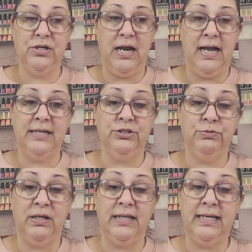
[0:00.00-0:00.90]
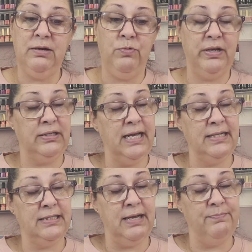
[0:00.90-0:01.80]
I do not like it when
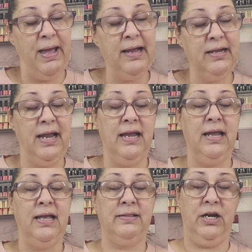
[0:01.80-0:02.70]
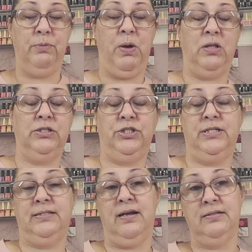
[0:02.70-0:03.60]
clients come back and their polish
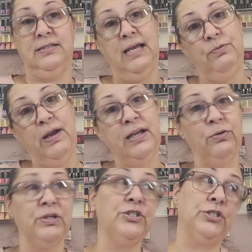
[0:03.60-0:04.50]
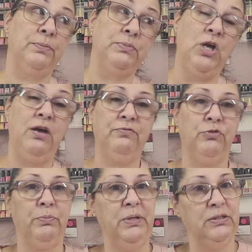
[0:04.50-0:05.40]
is not set right, or it's chipped off
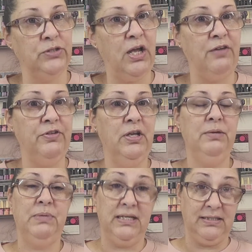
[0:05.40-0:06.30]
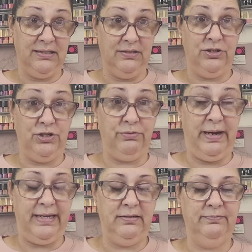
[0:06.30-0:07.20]
or peeled off because it didn't cure
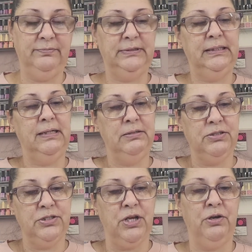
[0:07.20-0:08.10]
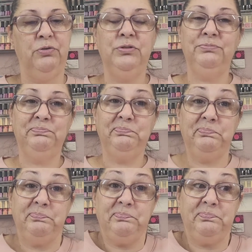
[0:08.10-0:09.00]
right. So
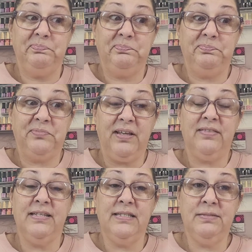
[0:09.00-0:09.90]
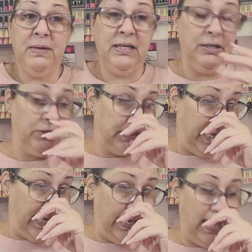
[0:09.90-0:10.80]
this is my Kiara
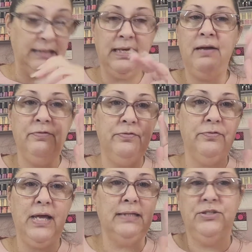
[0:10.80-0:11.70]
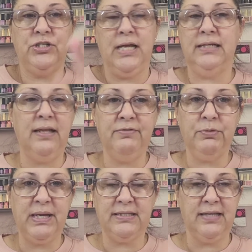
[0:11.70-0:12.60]
Sky. I love the
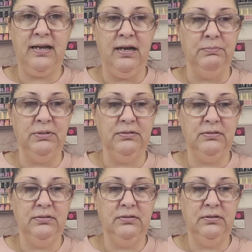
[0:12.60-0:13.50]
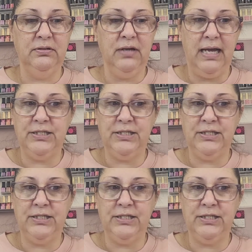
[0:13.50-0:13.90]
way it's set up. I